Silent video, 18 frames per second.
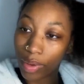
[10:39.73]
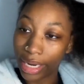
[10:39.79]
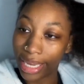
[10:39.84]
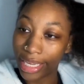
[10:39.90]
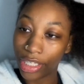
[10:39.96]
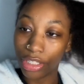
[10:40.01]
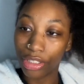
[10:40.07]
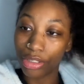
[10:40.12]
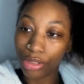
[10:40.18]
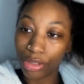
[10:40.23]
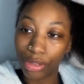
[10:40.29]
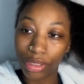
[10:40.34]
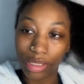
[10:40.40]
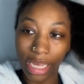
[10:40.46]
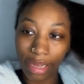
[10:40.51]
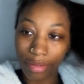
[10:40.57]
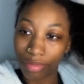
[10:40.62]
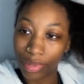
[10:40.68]
What I use,
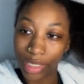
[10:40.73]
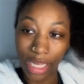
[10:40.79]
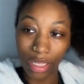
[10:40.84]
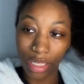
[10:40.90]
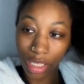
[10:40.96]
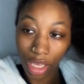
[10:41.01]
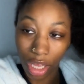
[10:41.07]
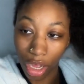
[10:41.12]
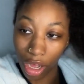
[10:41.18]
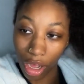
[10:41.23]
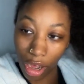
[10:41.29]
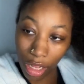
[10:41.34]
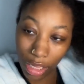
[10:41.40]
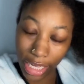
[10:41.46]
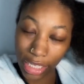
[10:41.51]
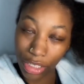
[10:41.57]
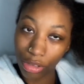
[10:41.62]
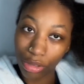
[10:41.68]
I'm telling y'all, all
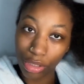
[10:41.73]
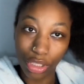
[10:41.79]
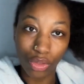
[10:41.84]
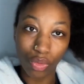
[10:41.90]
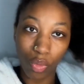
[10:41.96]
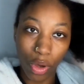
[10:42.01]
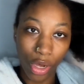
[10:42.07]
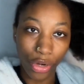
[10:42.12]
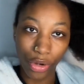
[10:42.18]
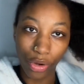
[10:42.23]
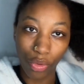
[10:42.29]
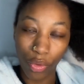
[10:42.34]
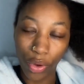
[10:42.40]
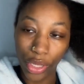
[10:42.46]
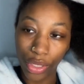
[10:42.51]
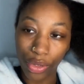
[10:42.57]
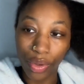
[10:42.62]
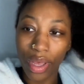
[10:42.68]
I use is water and
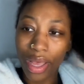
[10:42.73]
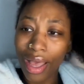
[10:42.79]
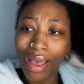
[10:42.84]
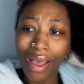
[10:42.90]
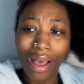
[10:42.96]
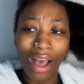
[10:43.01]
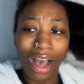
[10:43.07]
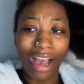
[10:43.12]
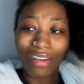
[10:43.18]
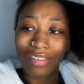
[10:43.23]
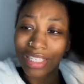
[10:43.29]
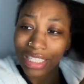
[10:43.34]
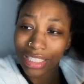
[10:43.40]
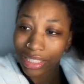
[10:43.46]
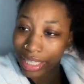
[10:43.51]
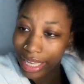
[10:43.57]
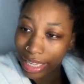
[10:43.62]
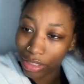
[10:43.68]
oil.
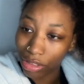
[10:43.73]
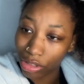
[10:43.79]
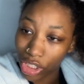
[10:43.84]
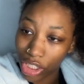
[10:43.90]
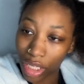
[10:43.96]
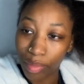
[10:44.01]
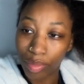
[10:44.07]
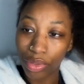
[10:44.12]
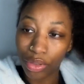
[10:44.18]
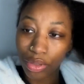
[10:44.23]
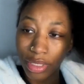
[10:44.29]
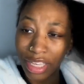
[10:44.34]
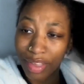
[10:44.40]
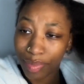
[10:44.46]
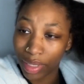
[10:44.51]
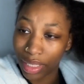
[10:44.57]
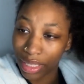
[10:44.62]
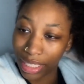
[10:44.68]
Obviously, I use shampoo,
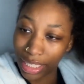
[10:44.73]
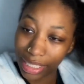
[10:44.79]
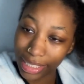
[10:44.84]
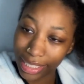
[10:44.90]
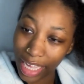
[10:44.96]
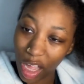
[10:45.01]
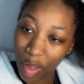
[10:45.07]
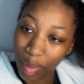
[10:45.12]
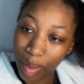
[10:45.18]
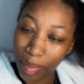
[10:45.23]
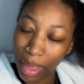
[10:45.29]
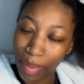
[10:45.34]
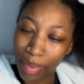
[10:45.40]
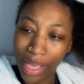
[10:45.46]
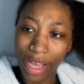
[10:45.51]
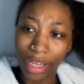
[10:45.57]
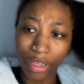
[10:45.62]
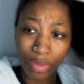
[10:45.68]
keep a clean scalp, and
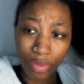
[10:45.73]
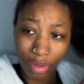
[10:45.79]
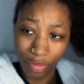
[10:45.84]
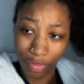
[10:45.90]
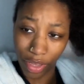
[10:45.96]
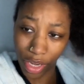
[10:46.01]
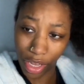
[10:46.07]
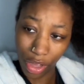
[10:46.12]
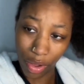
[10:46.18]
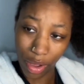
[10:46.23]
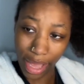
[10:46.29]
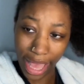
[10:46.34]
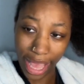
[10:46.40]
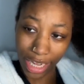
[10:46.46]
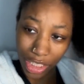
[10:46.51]
maybe I'll do a video on